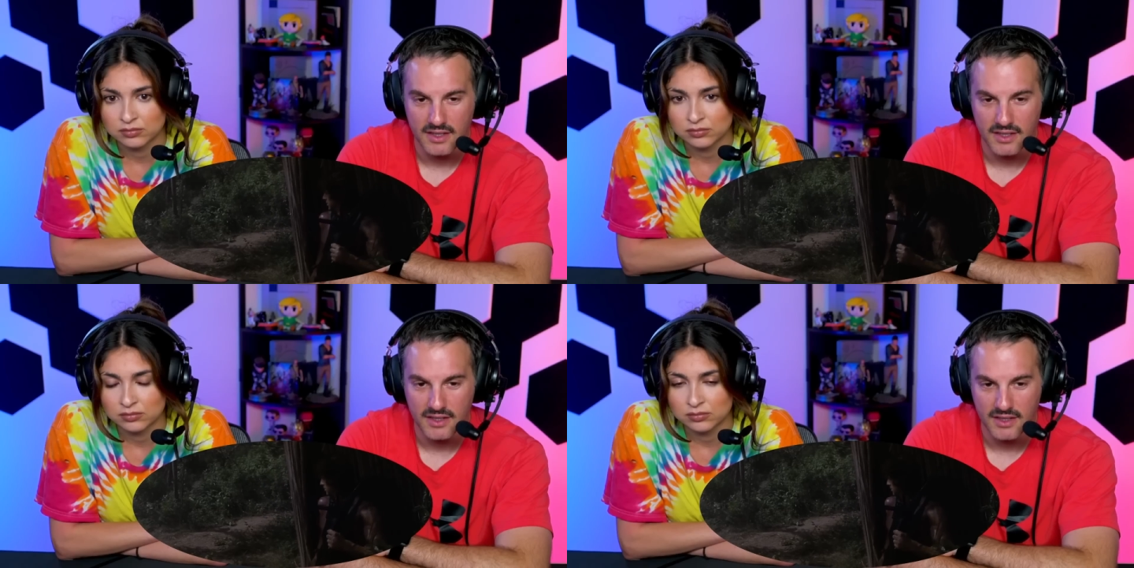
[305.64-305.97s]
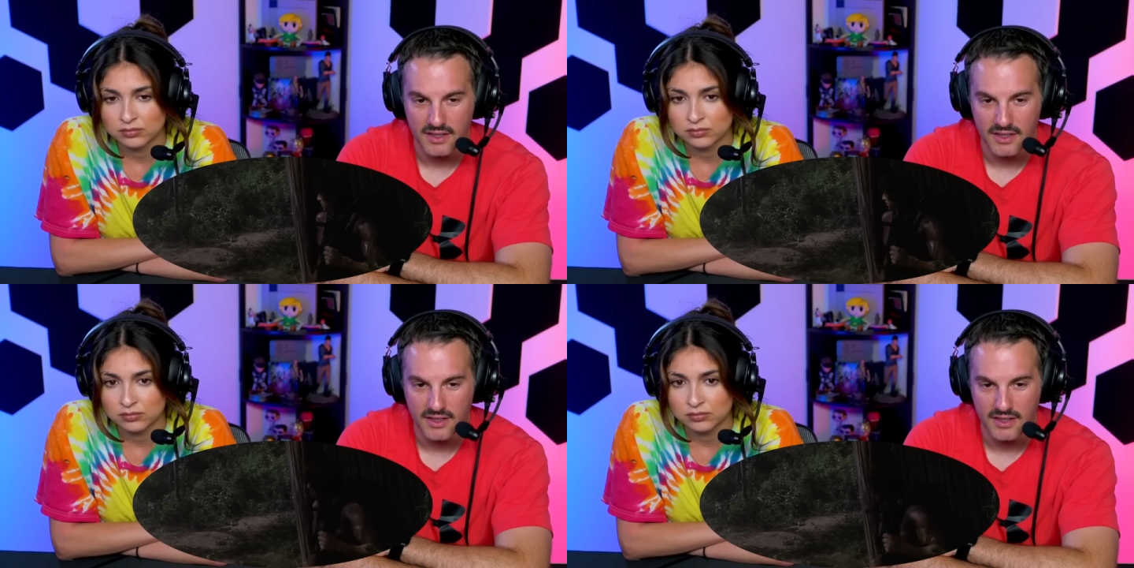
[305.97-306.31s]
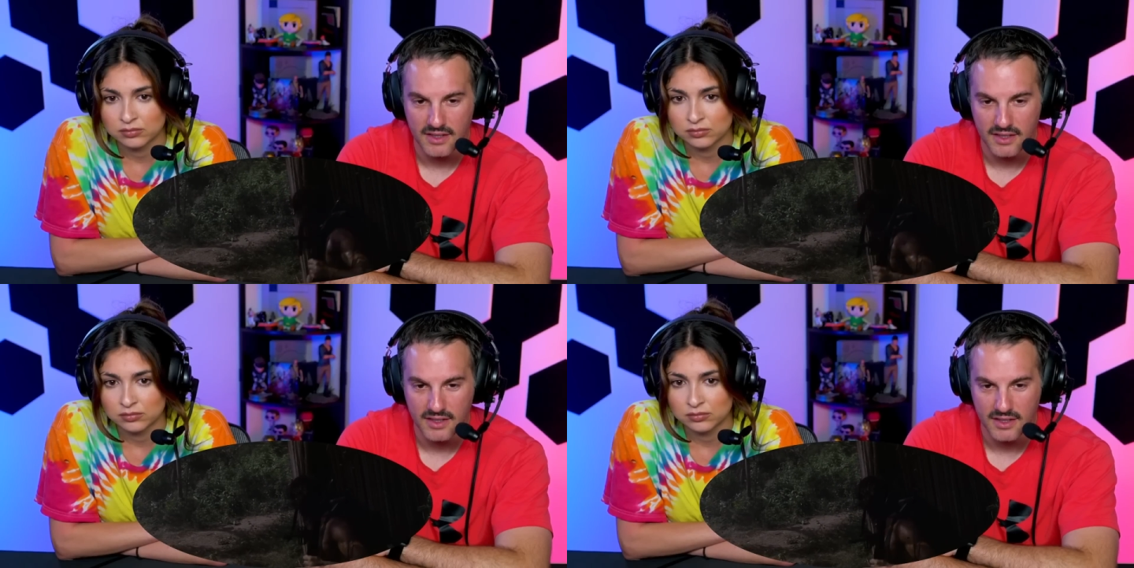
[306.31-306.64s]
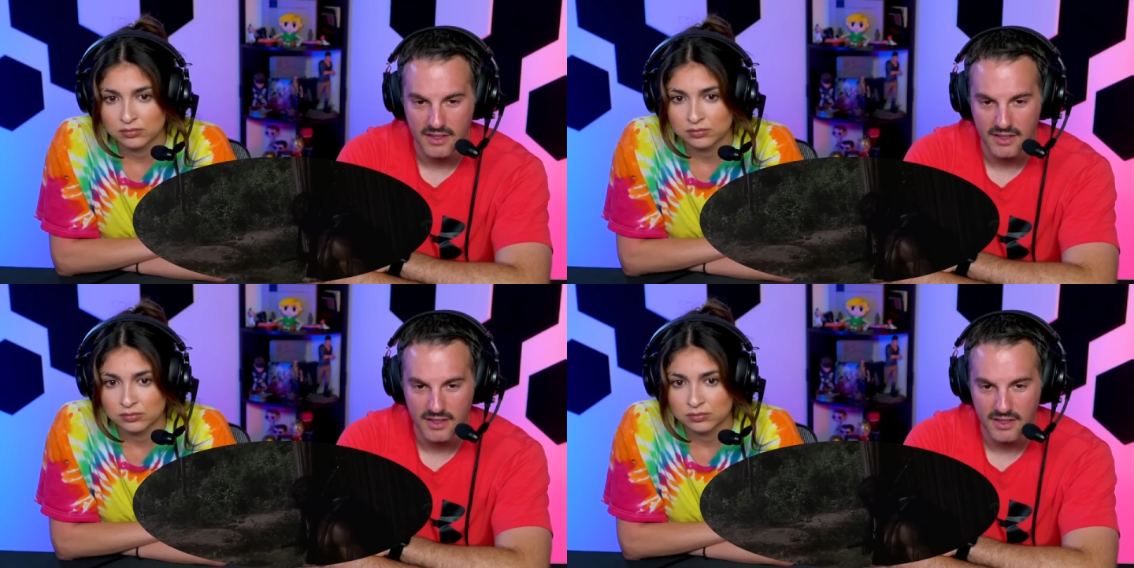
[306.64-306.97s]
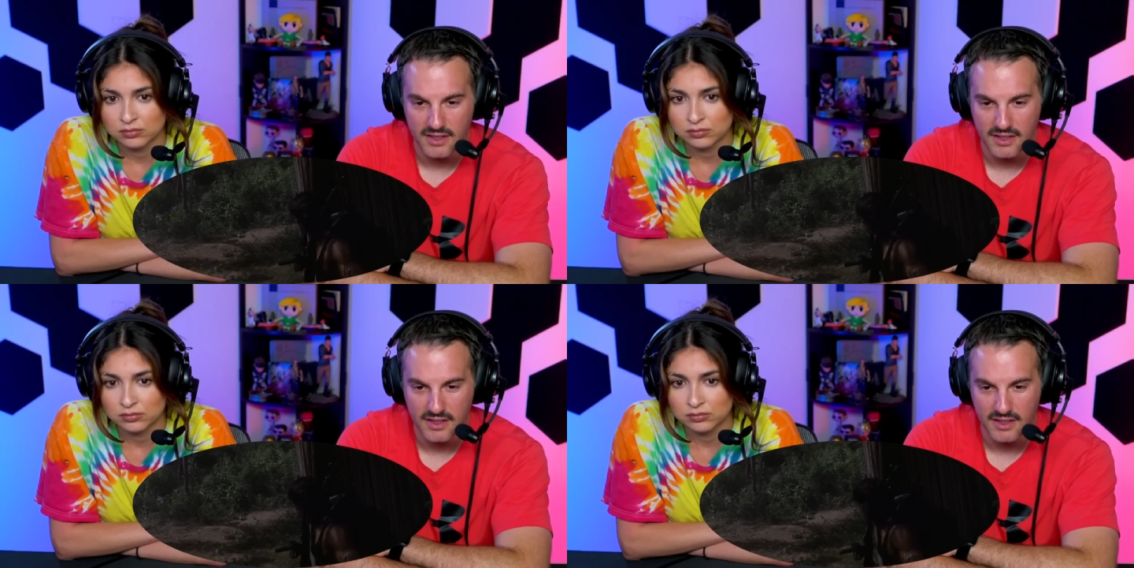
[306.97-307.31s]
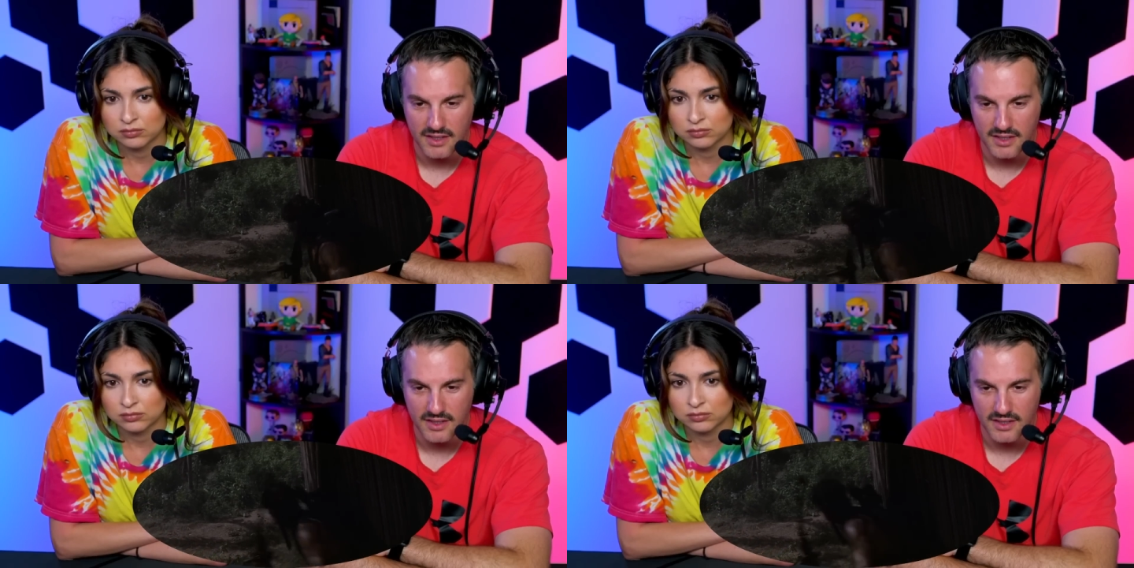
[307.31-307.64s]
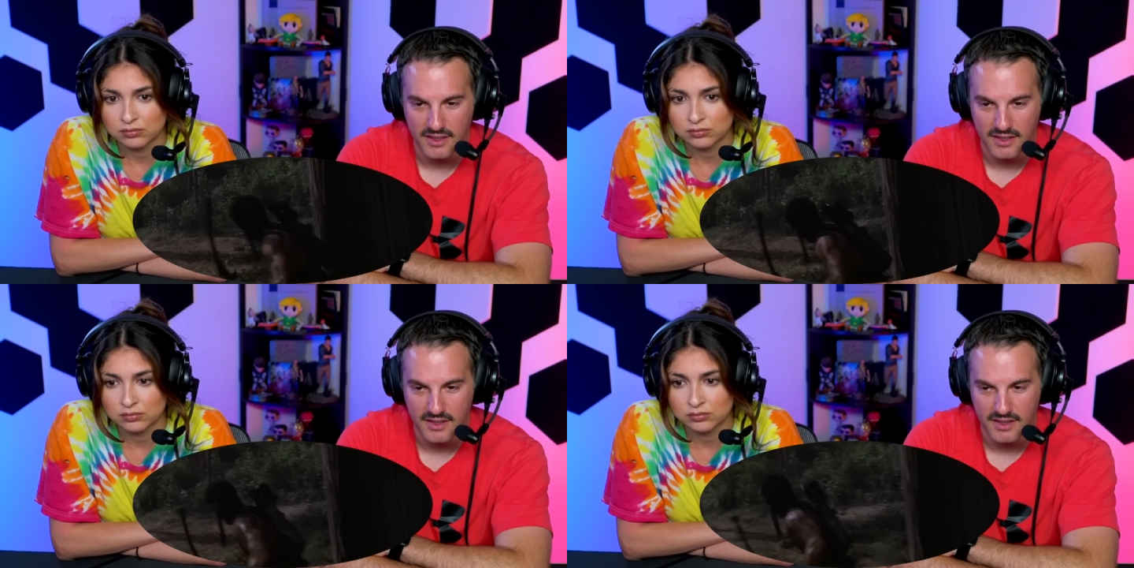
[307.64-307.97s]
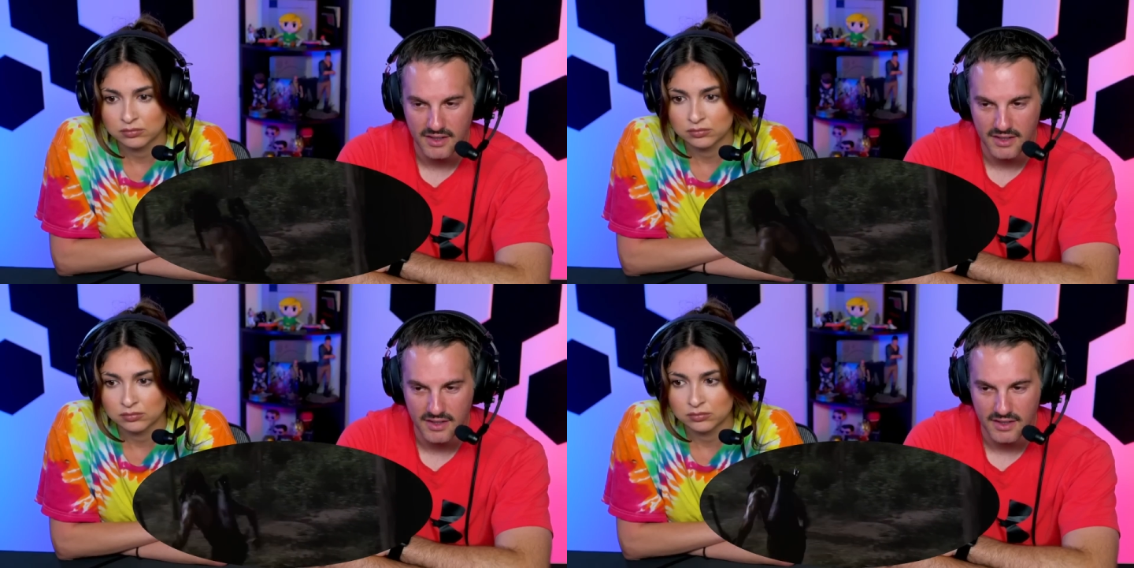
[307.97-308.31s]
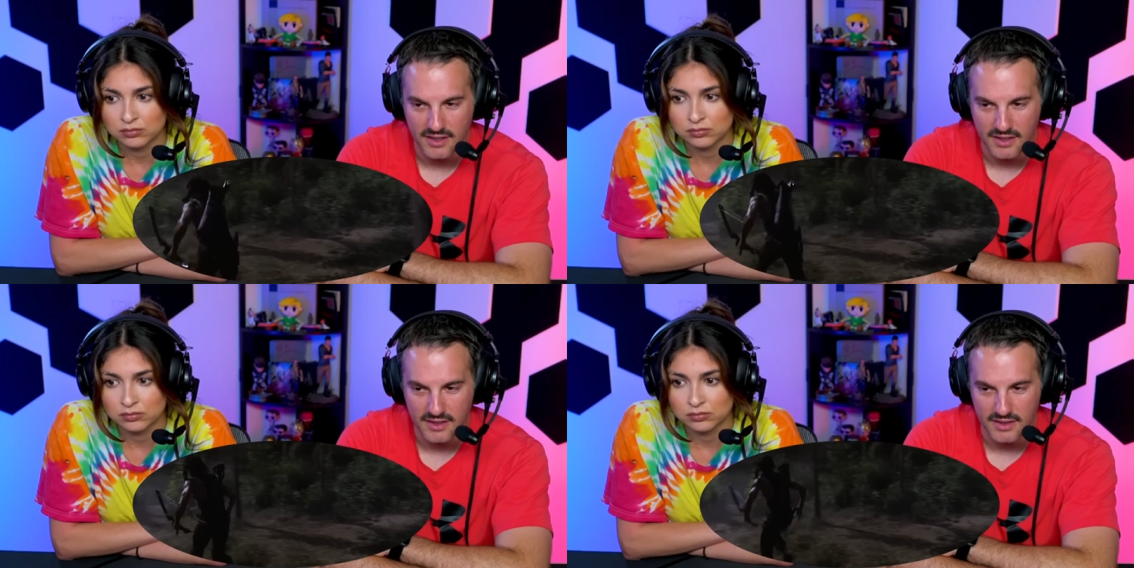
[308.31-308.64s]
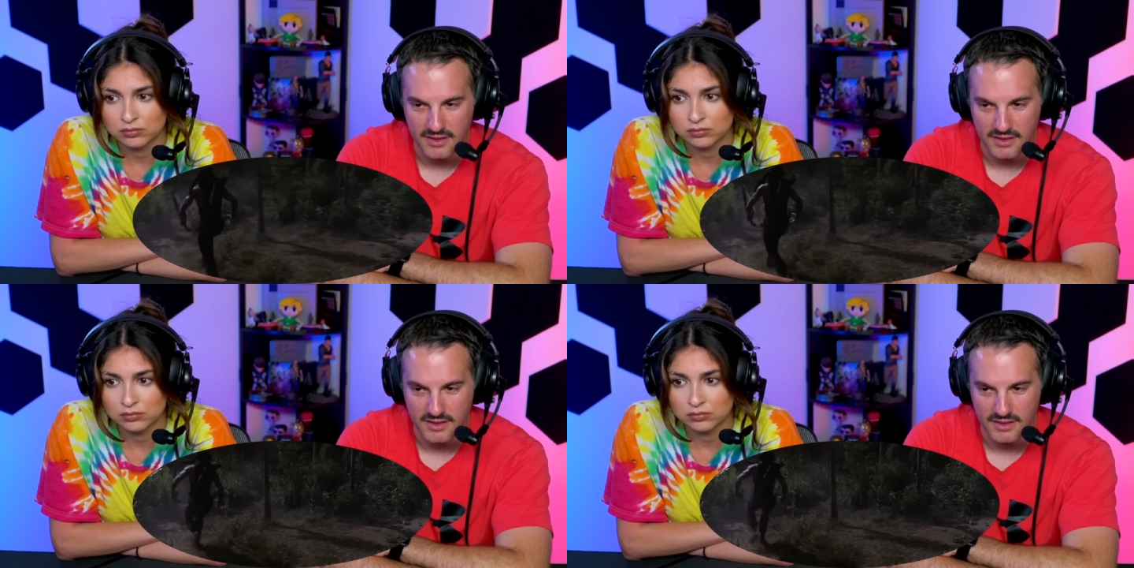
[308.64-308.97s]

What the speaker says: [no speech]